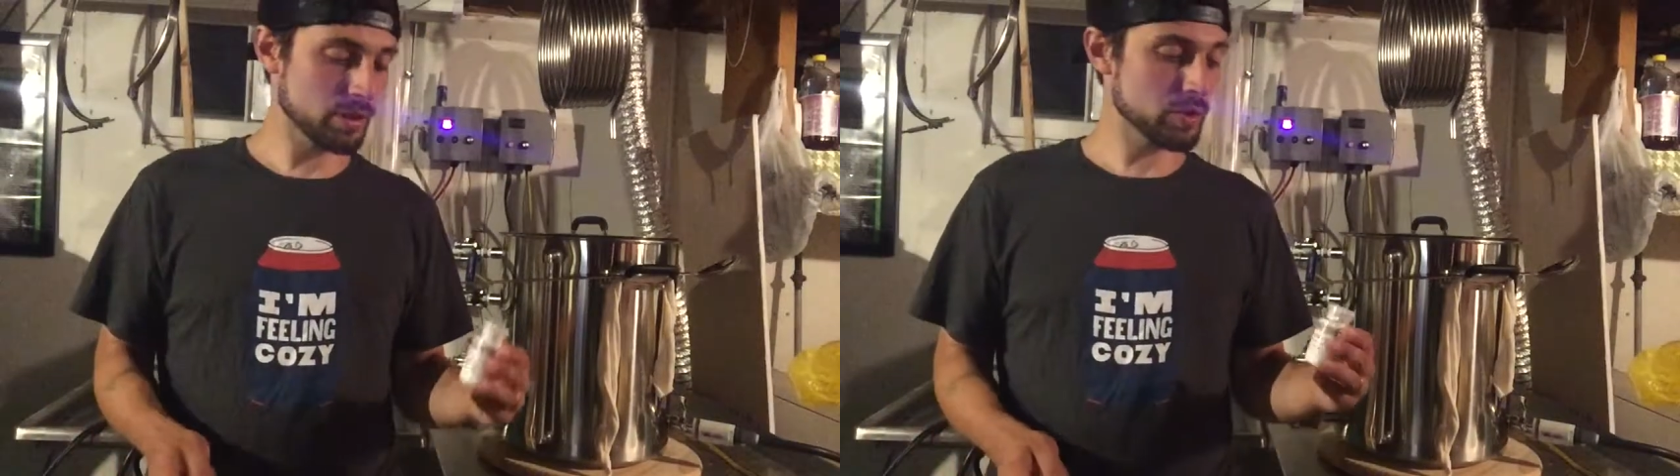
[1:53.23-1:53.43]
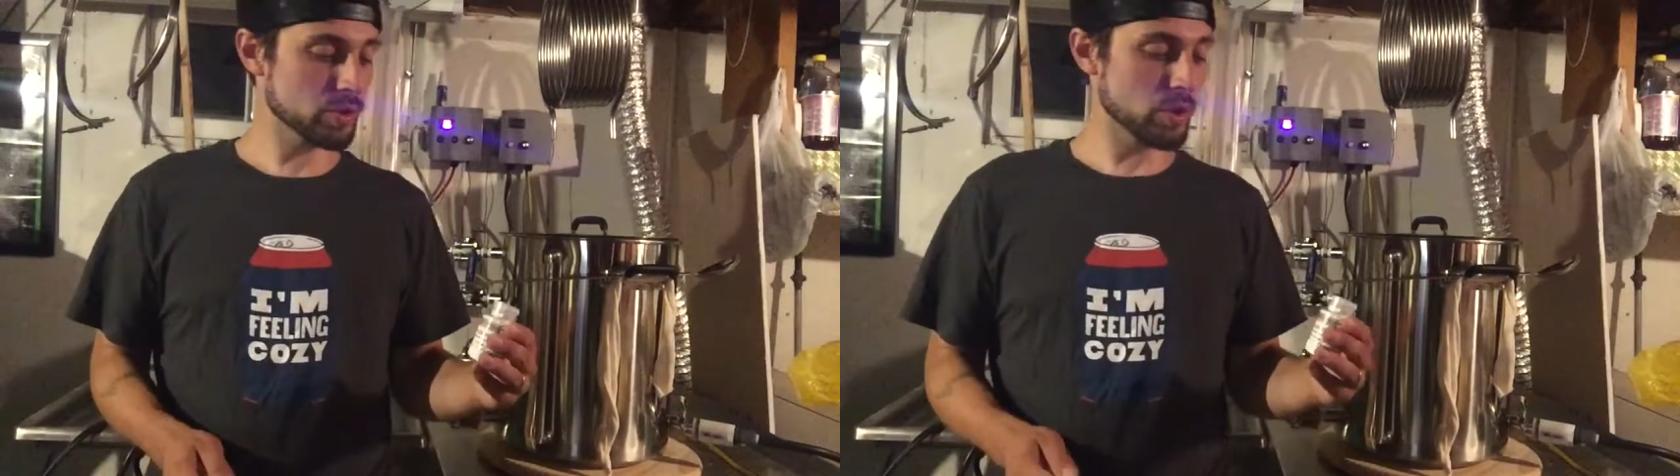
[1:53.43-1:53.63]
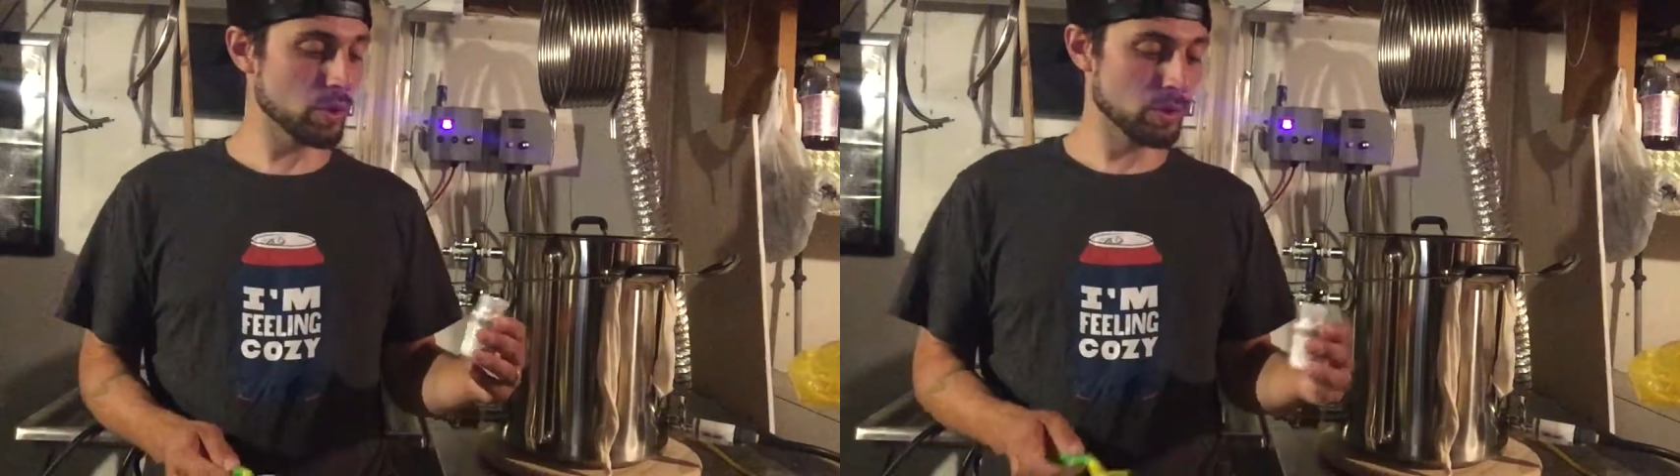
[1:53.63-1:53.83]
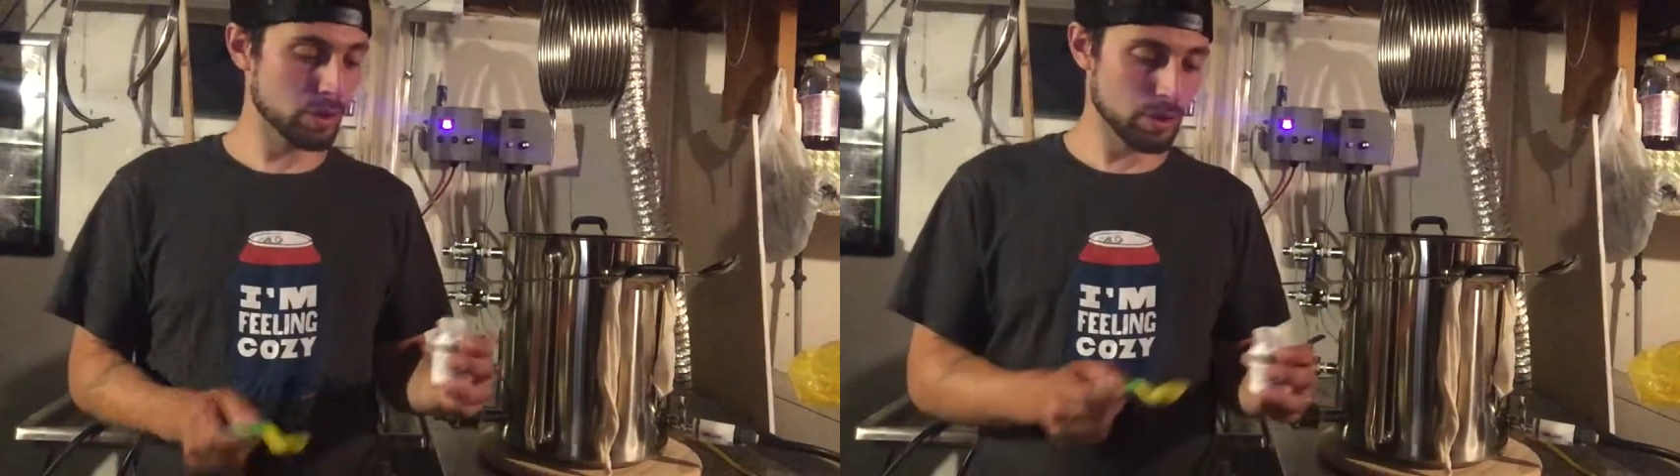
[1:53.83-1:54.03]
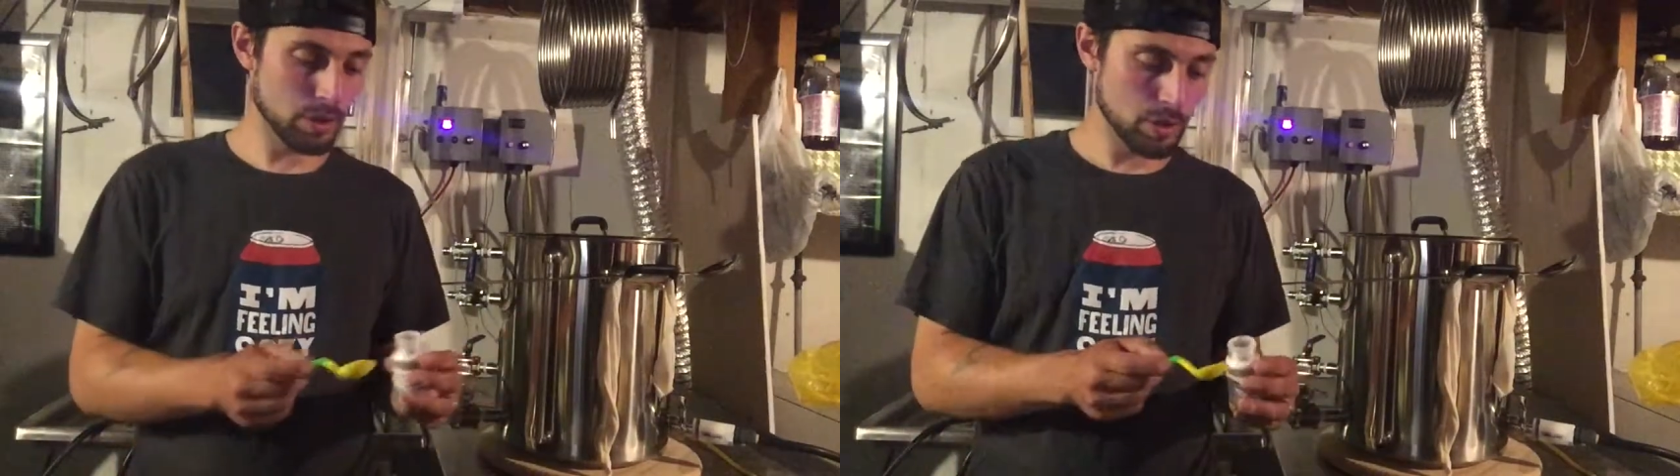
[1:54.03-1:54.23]
So
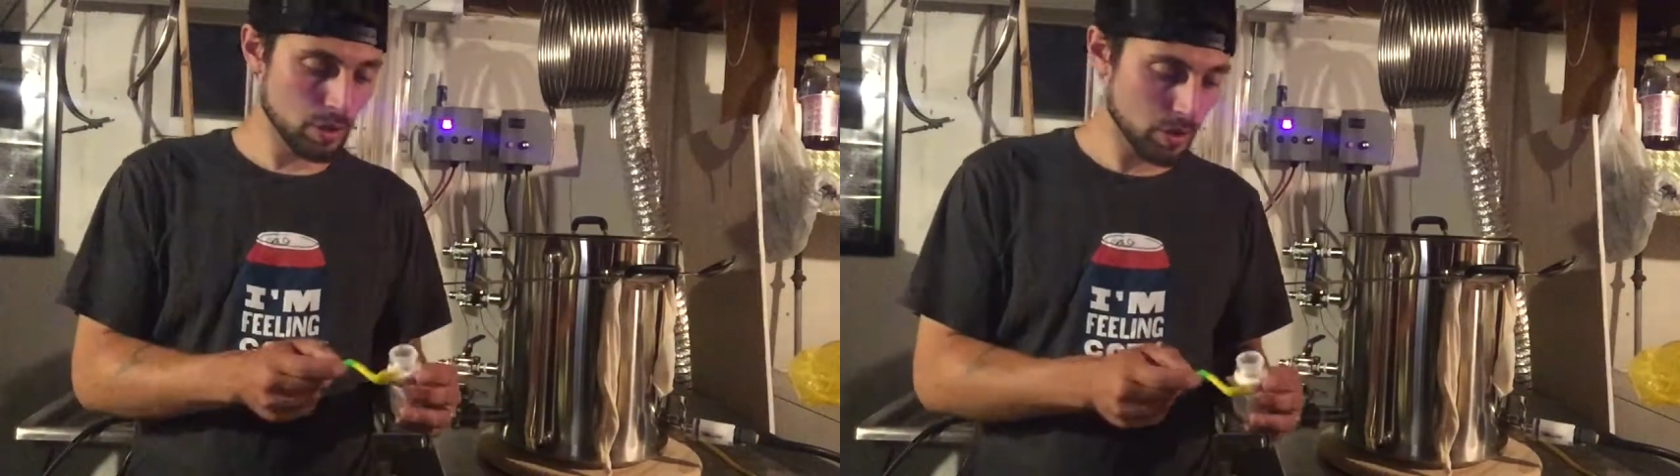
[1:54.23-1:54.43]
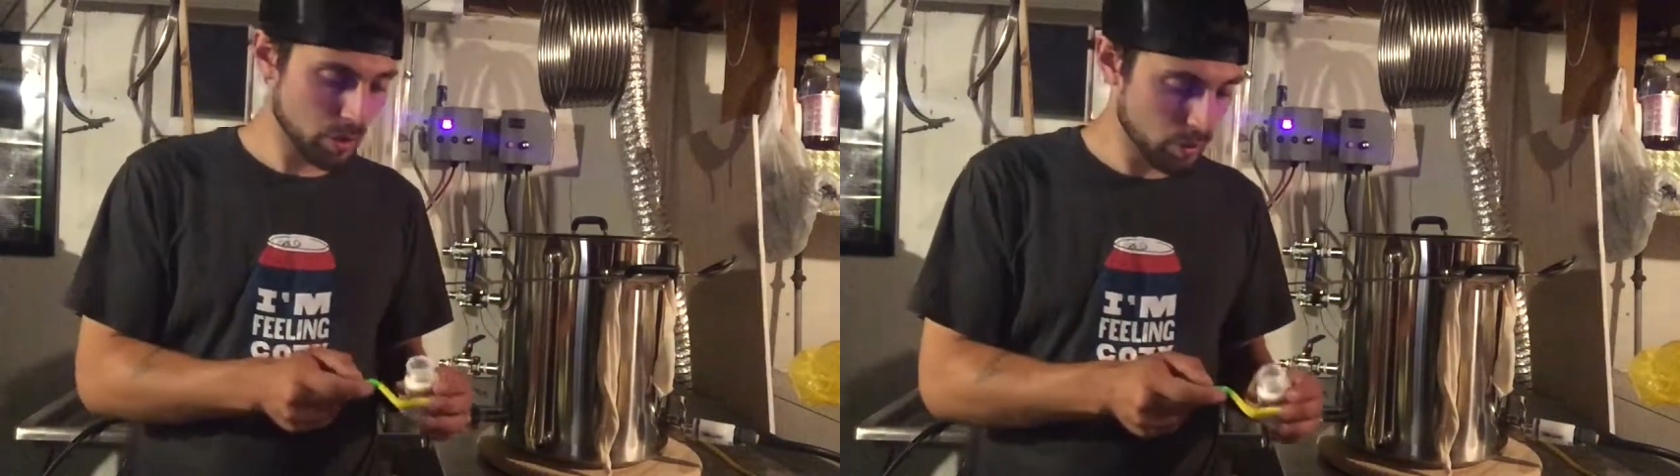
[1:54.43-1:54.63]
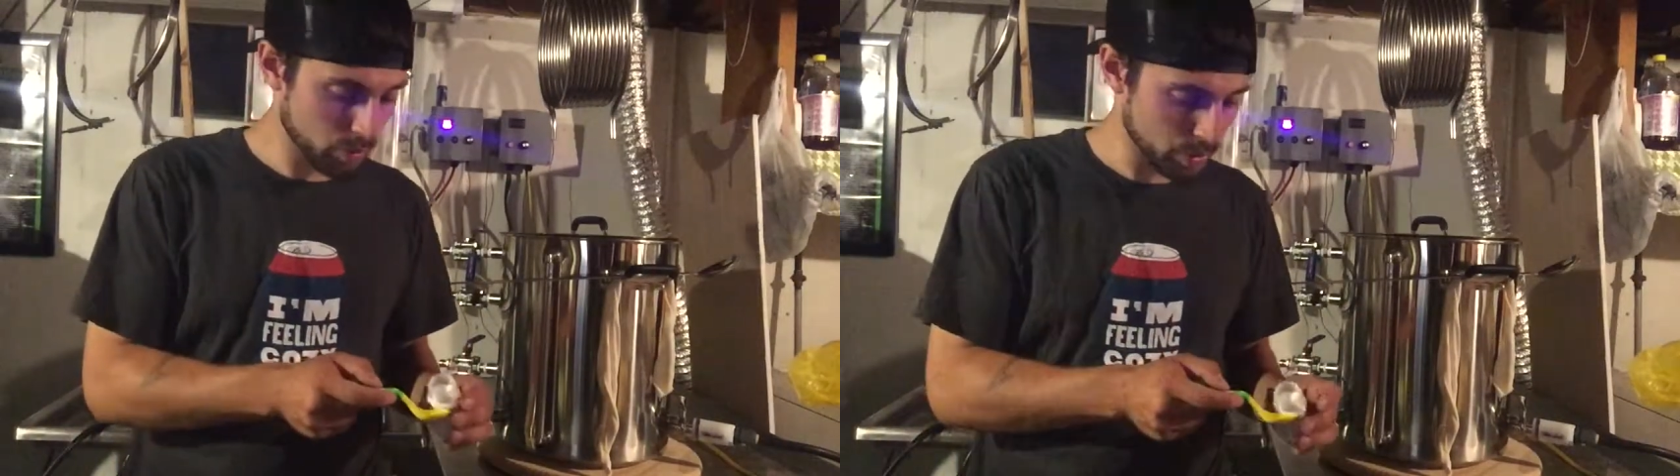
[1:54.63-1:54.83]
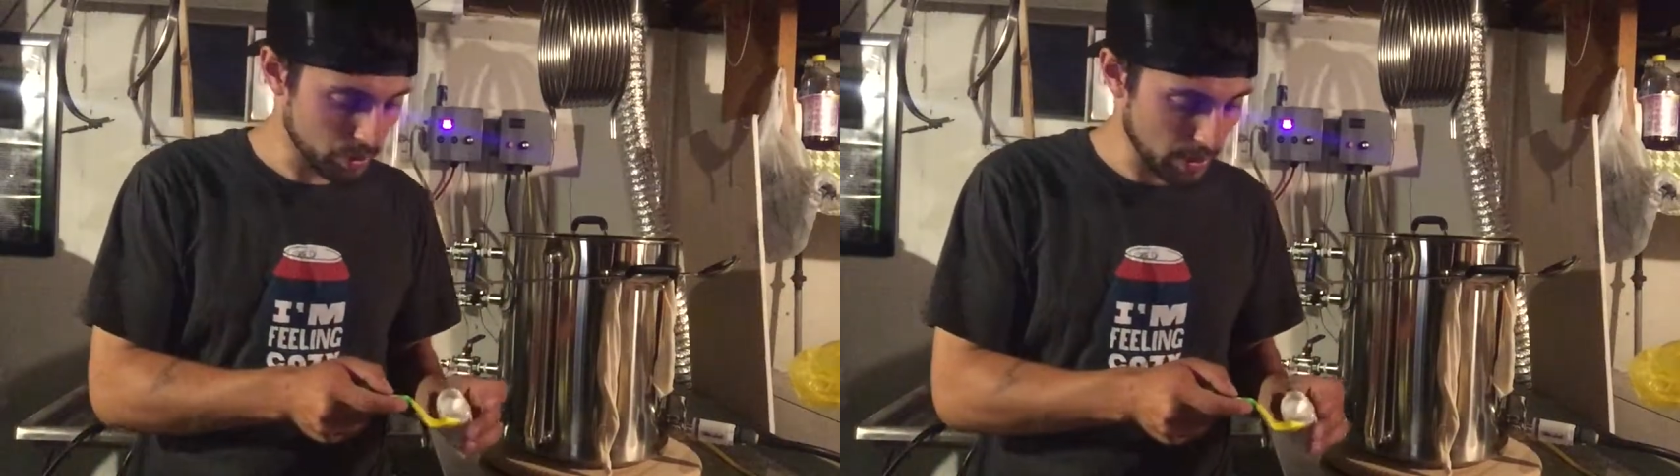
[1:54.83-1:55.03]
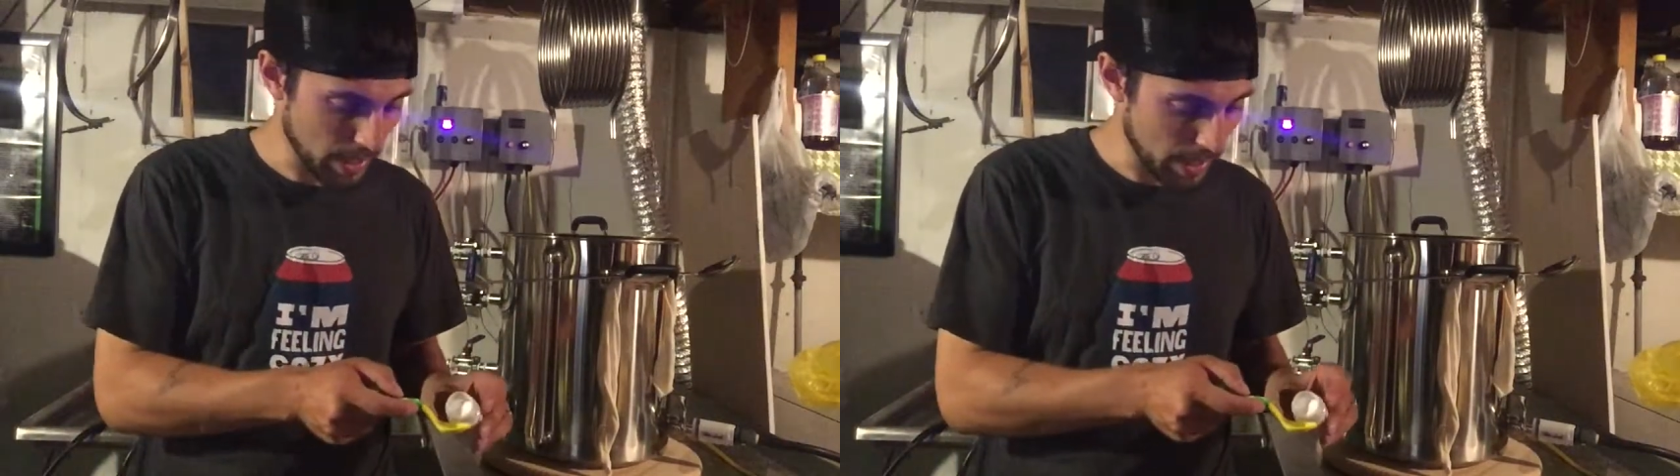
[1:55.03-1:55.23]
we're just
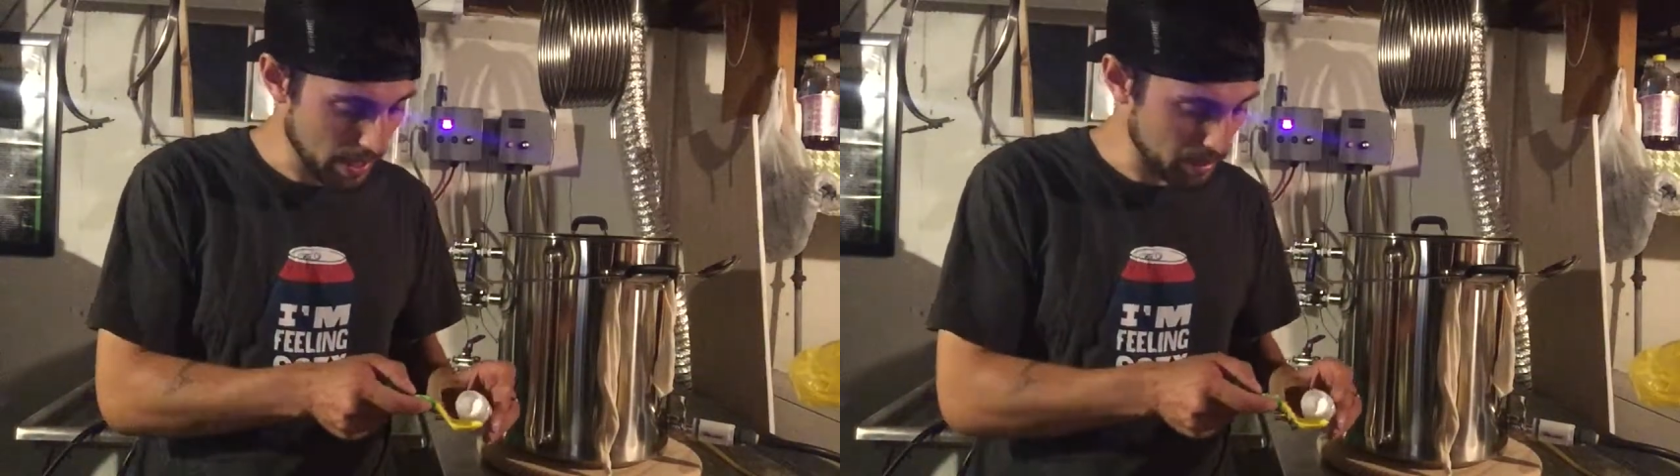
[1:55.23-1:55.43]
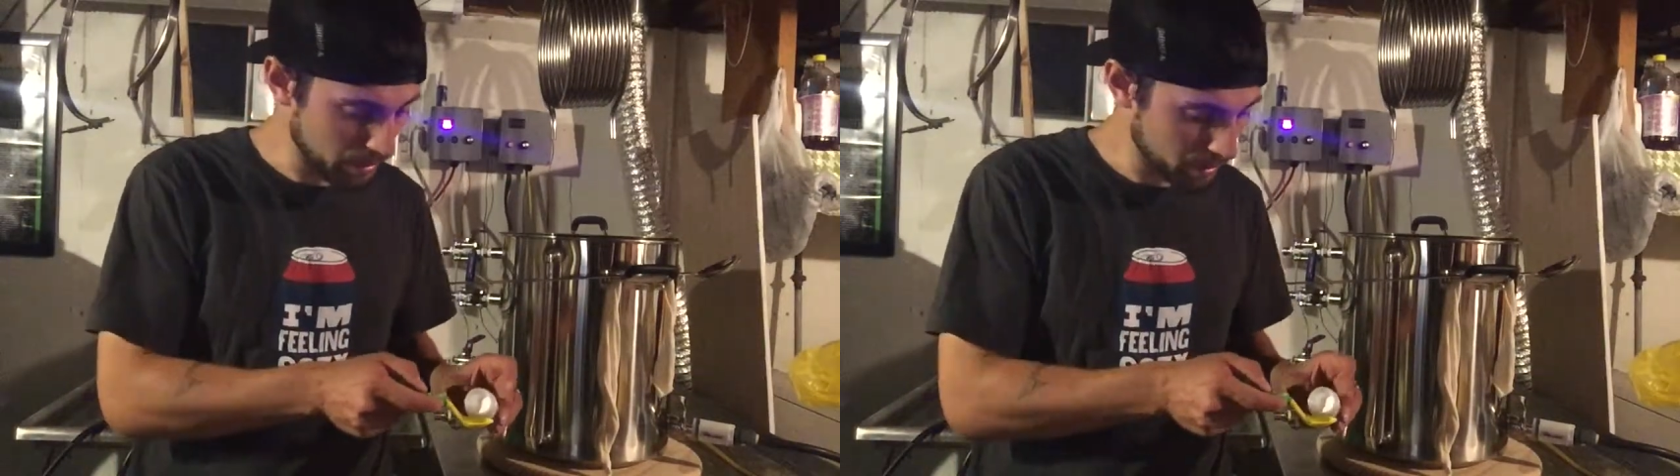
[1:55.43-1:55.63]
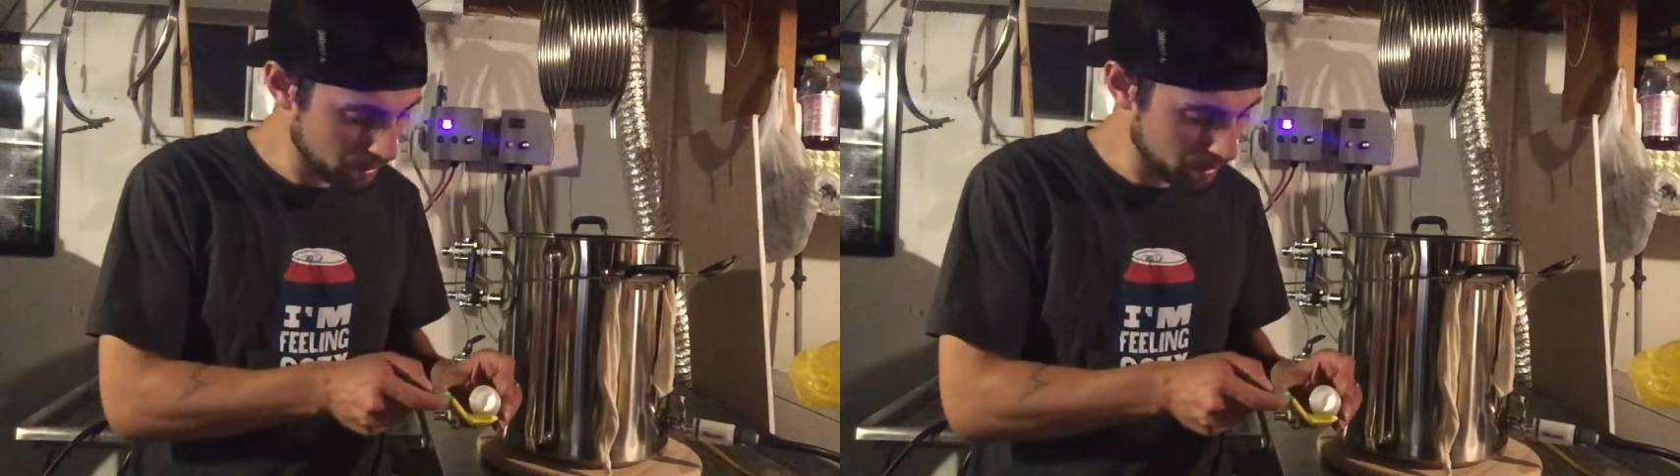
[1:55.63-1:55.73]
going to add,